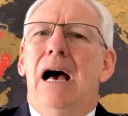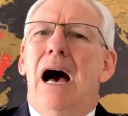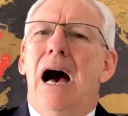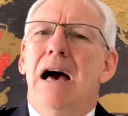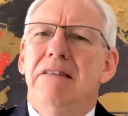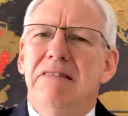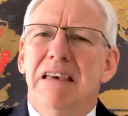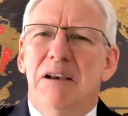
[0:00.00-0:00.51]

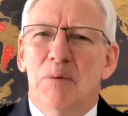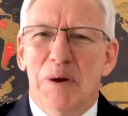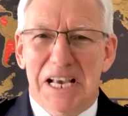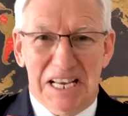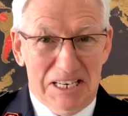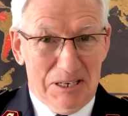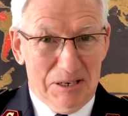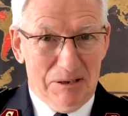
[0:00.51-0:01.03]
I think we
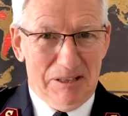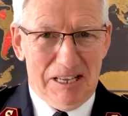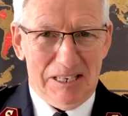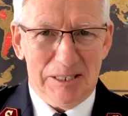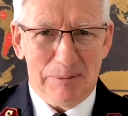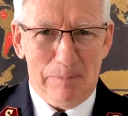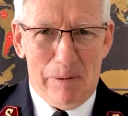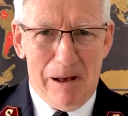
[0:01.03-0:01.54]
can do
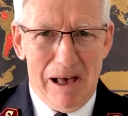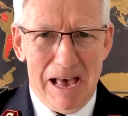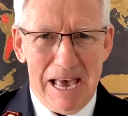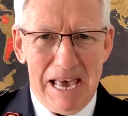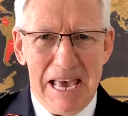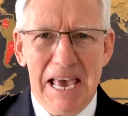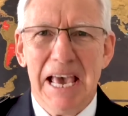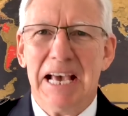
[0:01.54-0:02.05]
this by
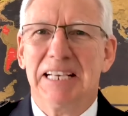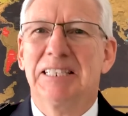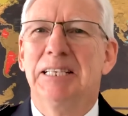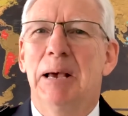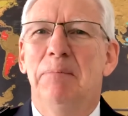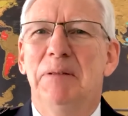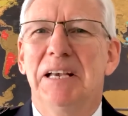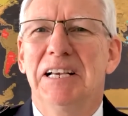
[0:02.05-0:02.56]

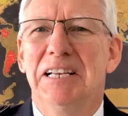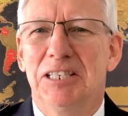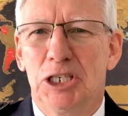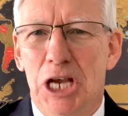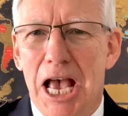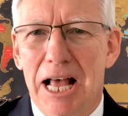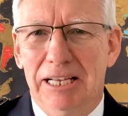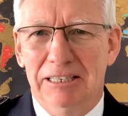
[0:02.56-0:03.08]
accepting a
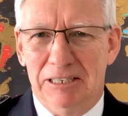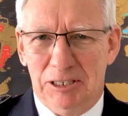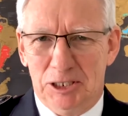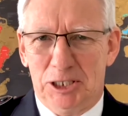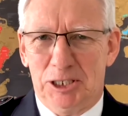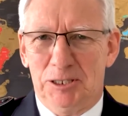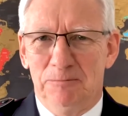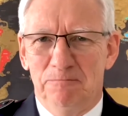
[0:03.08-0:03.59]

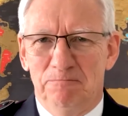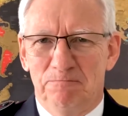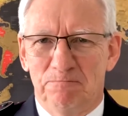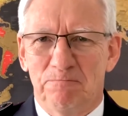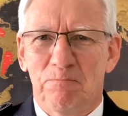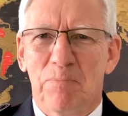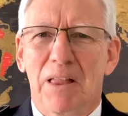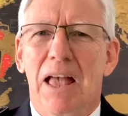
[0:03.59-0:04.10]
challenge.
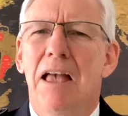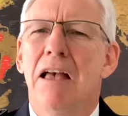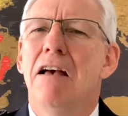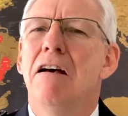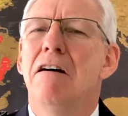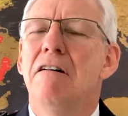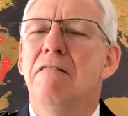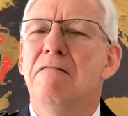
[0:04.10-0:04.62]

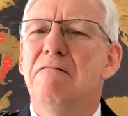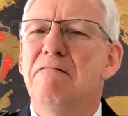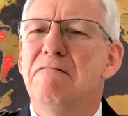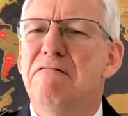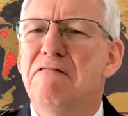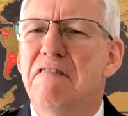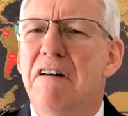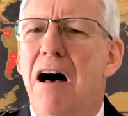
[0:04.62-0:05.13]

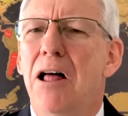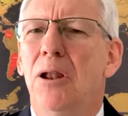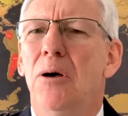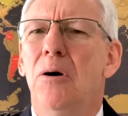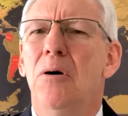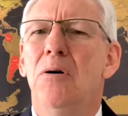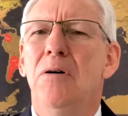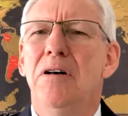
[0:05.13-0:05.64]

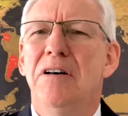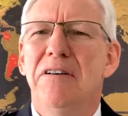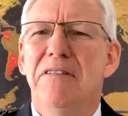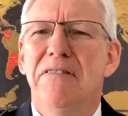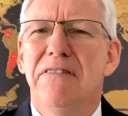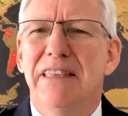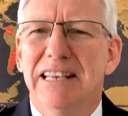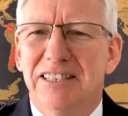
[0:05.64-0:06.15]
Follow
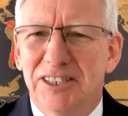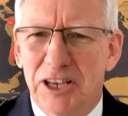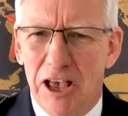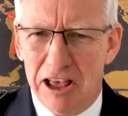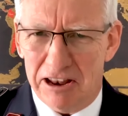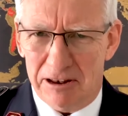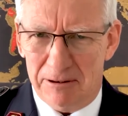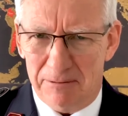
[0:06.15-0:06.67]
the
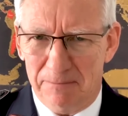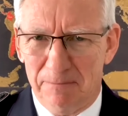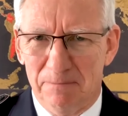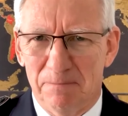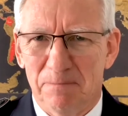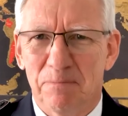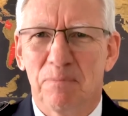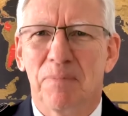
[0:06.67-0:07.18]
Son.
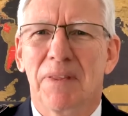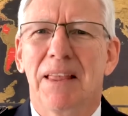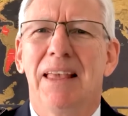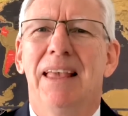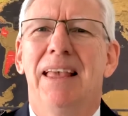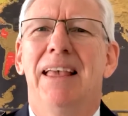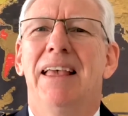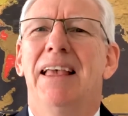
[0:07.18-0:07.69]

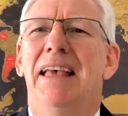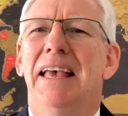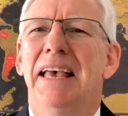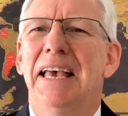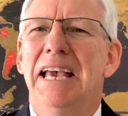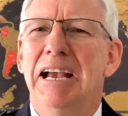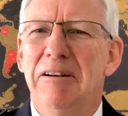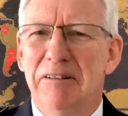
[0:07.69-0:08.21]

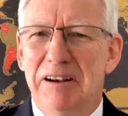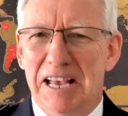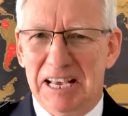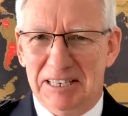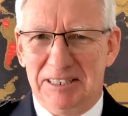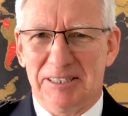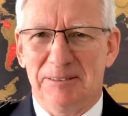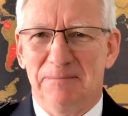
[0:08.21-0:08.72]
Here it
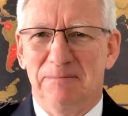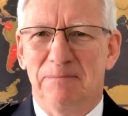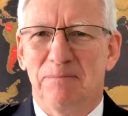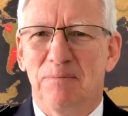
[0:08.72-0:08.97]
is.